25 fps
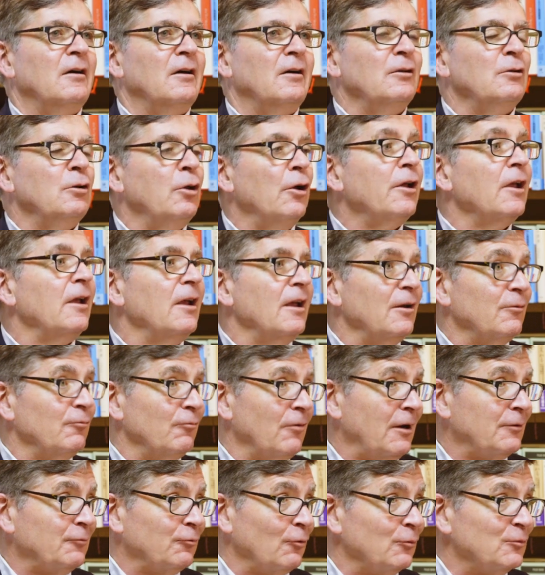Looking in
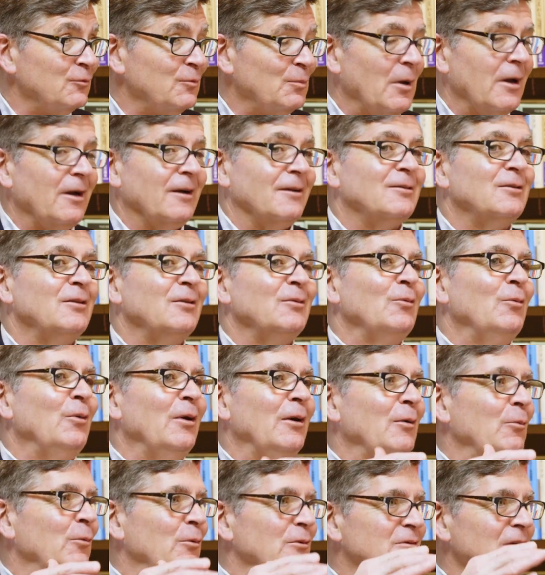retrospect,
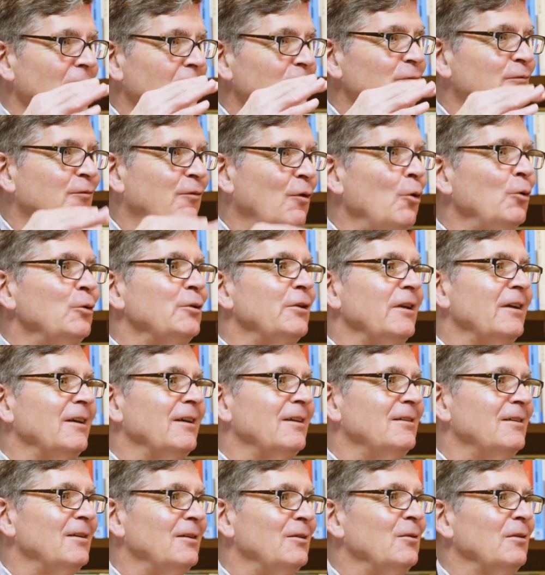when it was unfolding,
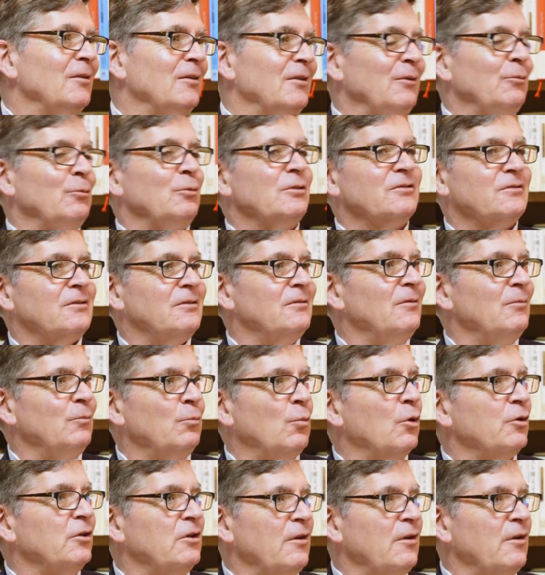it was more